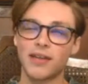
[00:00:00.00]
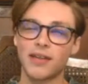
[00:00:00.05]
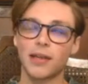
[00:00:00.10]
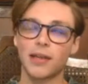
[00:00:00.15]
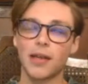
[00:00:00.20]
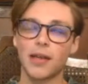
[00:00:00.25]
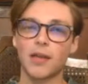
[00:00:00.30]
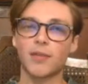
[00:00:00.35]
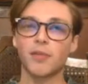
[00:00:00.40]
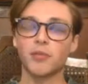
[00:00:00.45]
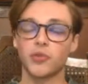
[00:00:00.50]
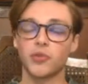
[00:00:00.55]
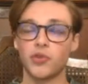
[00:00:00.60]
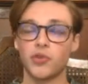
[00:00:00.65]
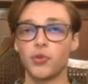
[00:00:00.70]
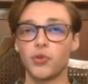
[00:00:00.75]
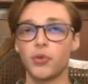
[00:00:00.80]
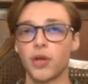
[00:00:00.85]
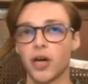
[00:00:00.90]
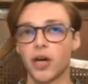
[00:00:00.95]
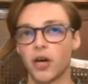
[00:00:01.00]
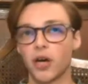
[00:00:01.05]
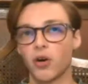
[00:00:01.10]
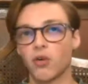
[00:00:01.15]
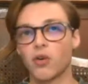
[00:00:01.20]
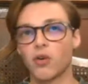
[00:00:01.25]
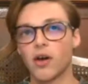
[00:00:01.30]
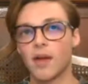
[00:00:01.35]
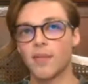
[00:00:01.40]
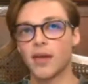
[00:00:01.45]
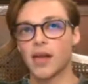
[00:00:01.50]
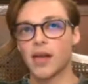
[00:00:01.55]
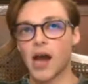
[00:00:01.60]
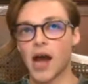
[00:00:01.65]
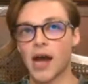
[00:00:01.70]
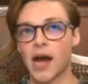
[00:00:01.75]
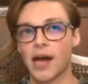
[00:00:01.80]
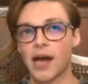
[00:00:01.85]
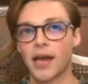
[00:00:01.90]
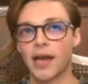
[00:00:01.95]
a lot of people do know. I mean,
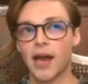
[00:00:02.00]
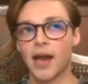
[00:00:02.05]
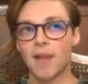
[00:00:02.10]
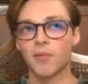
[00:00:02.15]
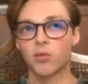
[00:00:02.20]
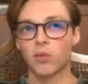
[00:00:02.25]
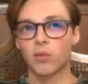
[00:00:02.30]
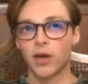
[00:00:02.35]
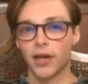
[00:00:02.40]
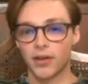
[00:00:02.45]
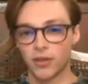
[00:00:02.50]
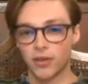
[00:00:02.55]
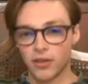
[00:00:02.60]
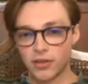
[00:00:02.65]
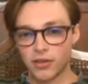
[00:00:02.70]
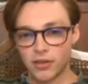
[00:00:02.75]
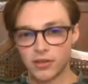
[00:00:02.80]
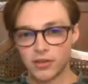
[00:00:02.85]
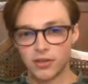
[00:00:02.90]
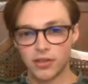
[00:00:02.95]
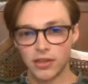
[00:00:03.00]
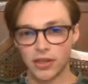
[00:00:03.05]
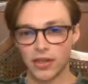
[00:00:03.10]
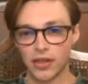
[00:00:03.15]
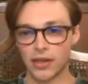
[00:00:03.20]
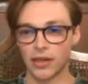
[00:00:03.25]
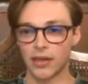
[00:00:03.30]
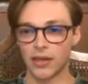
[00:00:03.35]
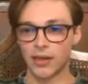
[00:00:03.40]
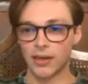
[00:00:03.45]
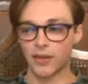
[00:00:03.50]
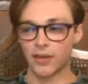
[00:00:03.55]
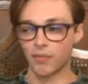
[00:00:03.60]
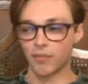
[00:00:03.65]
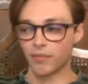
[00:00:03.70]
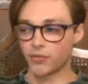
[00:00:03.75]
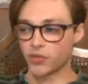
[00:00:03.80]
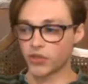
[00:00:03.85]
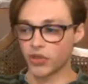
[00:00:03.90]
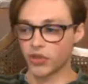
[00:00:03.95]
I'm a writer,
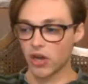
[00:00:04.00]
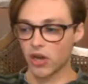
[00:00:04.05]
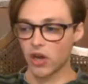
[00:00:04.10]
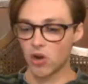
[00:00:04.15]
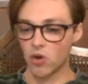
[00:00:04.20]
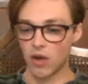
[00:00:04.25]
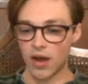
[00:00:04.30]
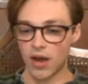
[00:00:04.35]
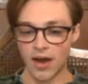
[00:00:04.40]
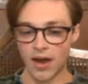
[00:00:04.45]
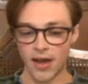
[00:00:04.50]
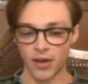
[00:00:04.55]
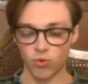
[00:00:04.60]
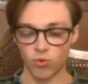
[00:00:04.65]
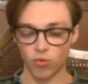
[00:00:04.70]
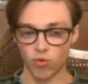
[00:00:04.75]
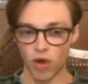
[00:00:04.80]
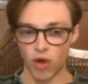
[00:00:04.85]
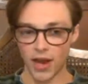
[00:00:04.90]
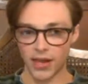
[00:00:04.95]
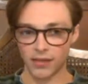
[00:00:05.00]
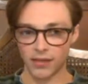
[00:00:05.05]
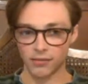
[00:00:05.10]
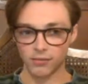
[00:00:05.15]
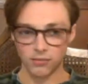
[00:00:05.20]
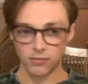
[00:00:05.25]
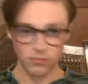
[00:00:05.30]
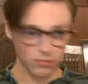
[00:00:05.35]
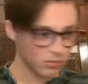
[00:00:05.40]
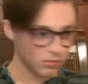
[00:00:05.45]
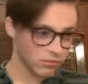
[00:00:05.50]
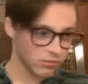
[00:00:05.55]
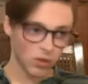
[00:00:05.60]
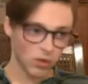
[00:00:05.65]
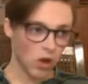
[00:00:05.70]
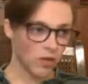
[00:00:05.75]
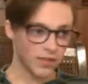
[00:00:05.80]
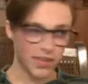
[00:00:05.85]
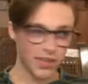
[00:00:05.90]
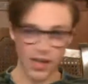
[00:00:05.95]
so I write
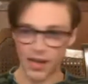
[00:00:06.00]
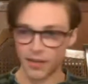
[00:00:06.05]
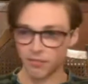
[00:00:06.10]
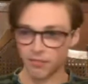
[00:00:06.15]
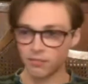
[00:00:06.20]
all the time.